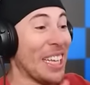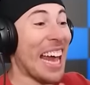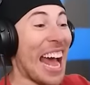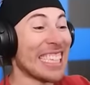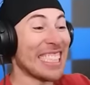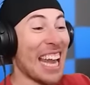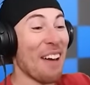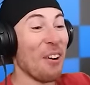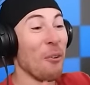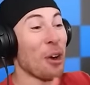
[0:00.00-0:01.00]
the last
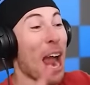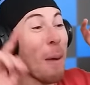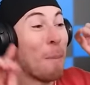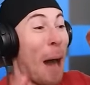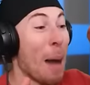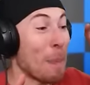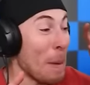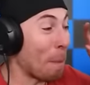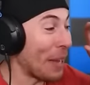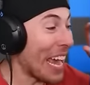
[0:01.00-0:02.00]
level, we're at Poppy
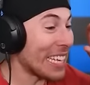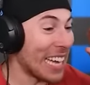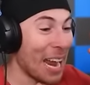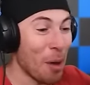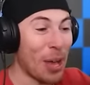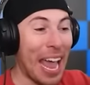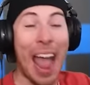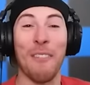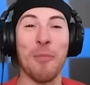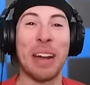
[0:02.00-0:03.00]
Playtime. Okay,
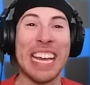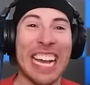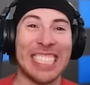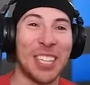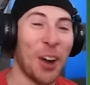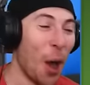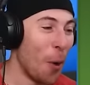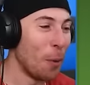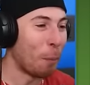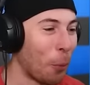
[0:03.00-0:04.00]
everybody gets their
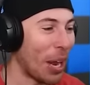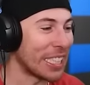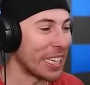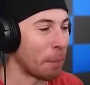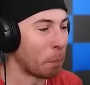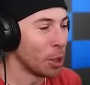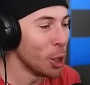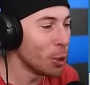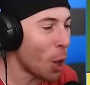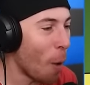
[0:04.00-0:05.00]
own present.
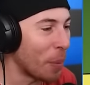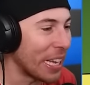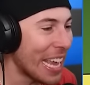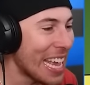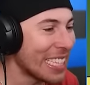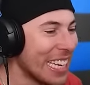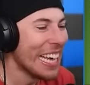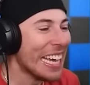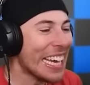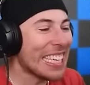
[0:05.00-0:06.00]
Blue's opening his,
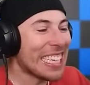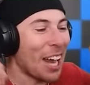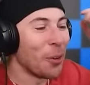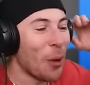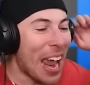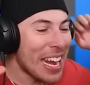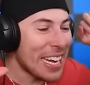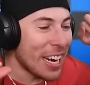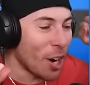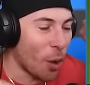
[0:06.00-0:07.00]
he's got
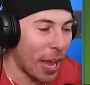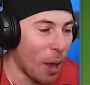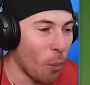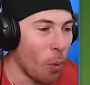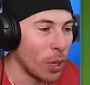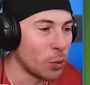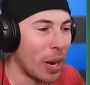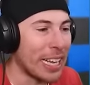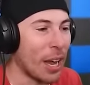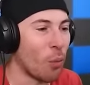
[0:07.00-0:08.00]
reindeer. Okay, what's
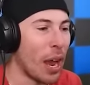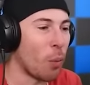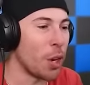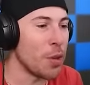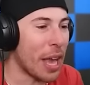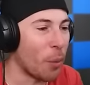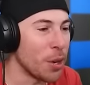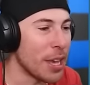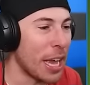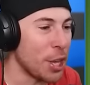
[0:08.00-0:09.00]
Red get? Red, what do you get?
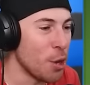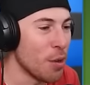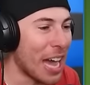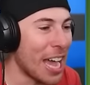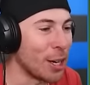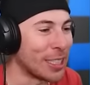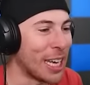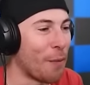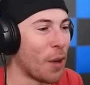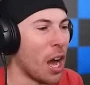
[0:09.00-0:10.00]
You got
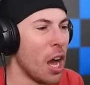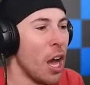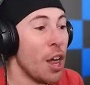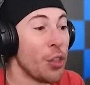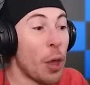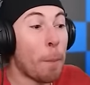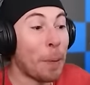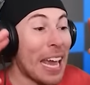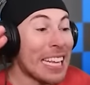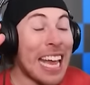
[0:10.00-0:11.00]
yourself the
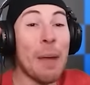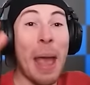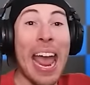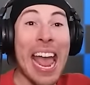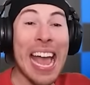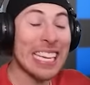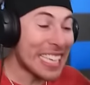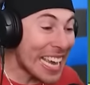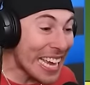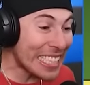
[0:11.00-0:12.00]
Playtime hands,
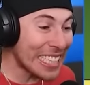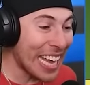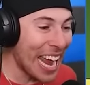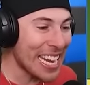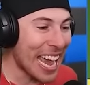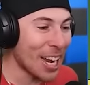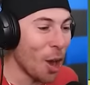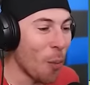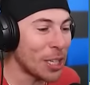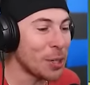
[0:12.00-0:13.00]
easy. And
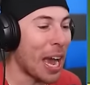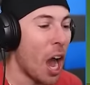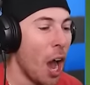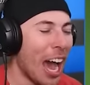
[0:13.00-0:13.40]
Yellow, what you got?